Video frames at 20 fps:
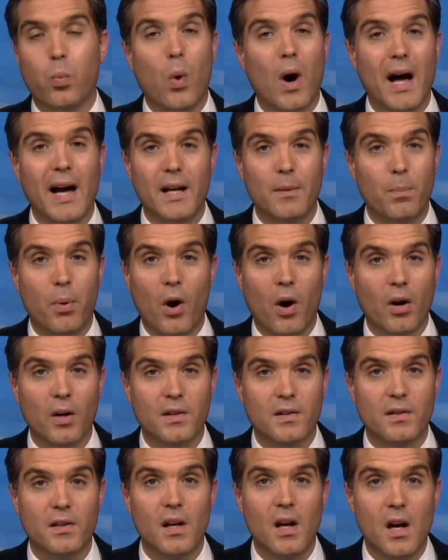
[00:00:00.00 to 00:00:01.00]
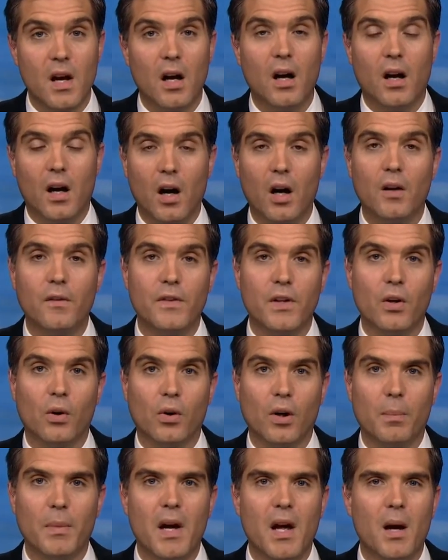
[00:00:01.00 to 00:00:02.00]
wide parts parts uh, of
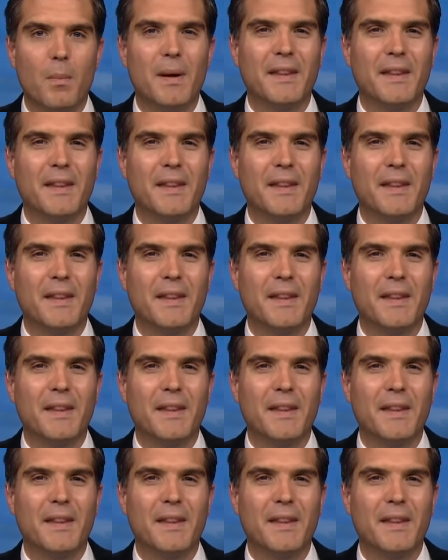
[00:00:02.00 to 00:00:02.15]
Europe,